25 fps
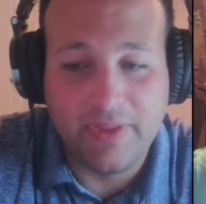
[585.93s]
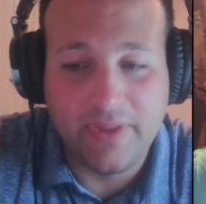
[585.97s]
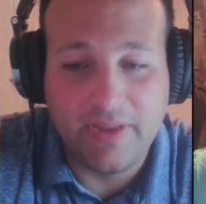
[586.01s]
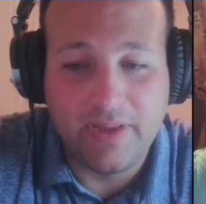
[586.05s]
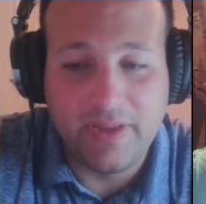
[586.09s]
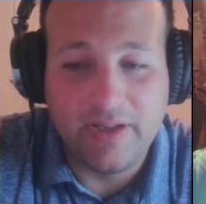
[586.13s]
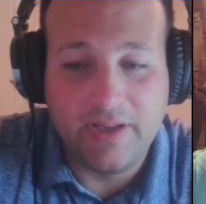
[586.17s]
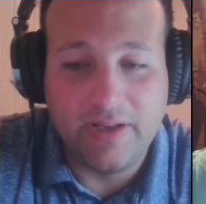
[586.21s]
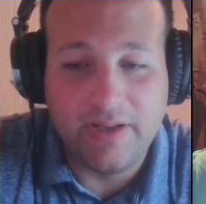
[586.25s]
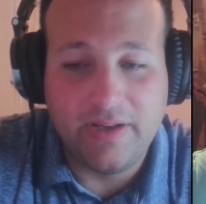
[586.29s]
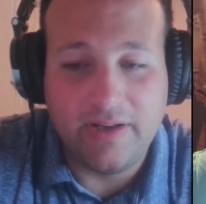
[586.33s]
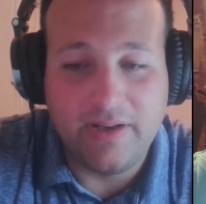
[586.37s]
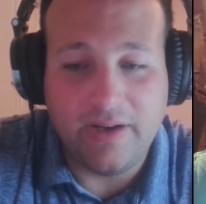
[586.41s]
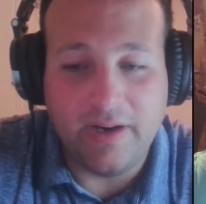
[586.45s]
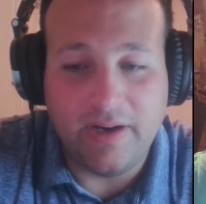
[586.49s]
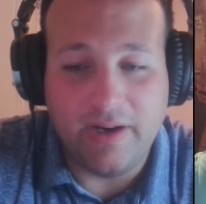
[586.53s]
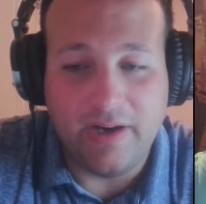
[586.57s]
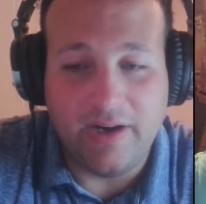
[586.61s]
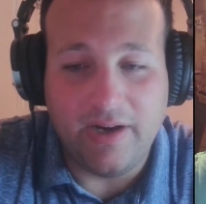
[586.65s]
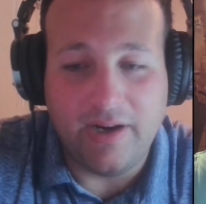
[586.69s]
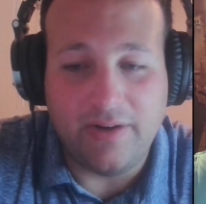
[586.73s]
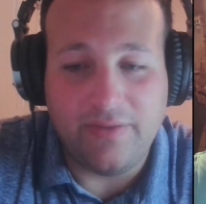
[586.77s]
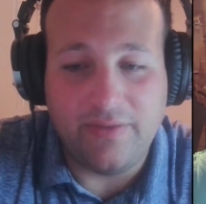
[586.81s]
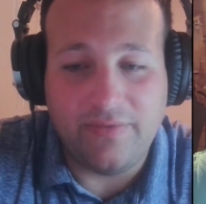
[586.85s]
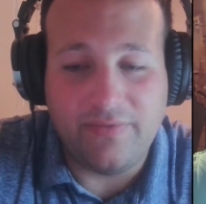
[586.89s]
Yes.
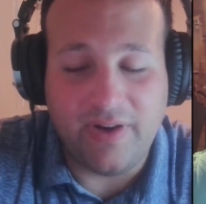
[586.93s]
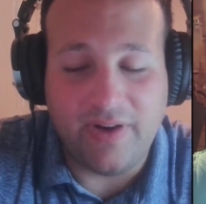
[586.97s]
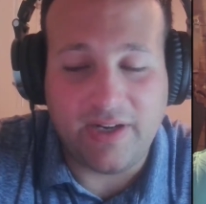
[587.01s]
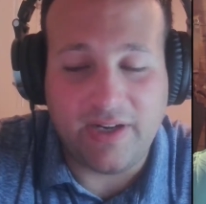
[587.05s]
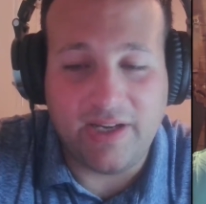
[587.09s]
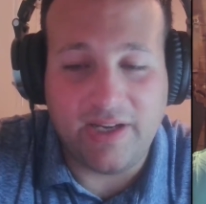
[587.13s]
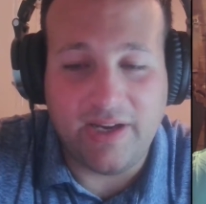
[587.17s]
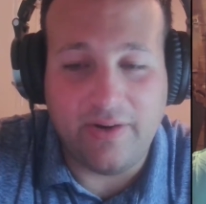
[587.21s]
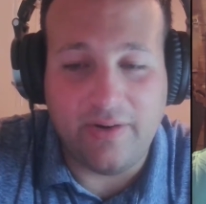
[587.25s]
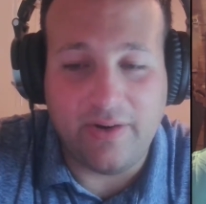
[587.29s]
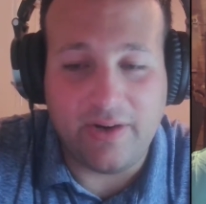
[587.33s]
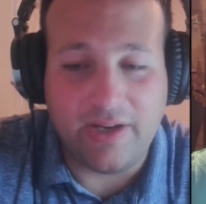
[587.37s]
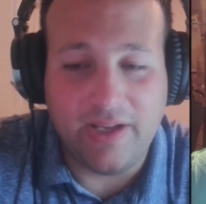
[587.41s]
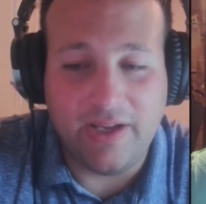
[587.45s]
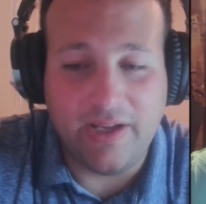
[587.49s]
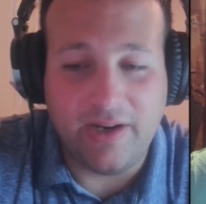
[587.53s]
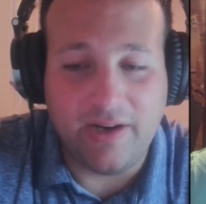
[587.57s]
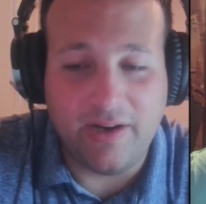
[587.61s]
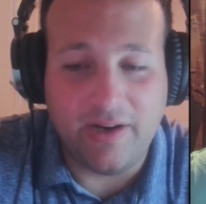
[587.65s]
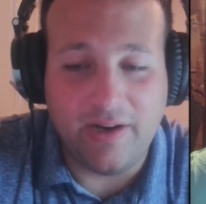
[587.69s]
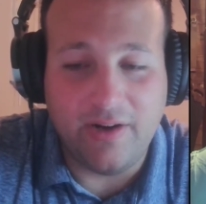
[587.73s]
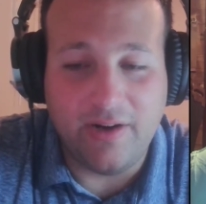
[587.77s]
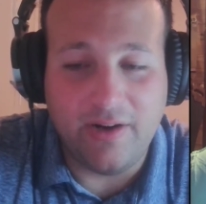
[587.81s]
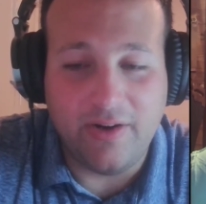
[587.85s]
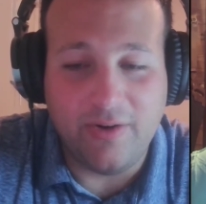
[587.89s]
Uh, fuck Garrick
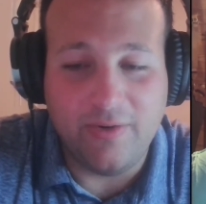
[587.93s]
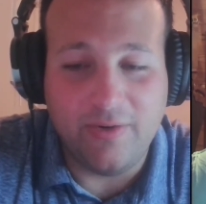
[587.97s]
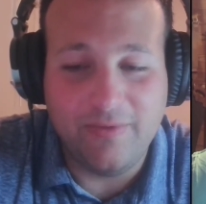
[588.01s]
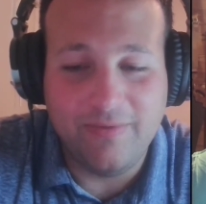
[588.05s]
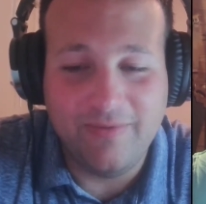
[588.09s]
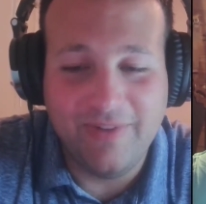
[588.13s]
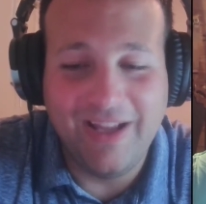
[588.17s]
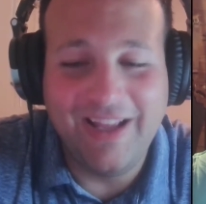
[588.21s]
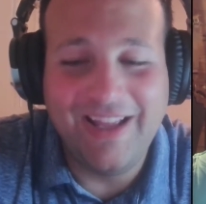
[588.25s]
Higgo.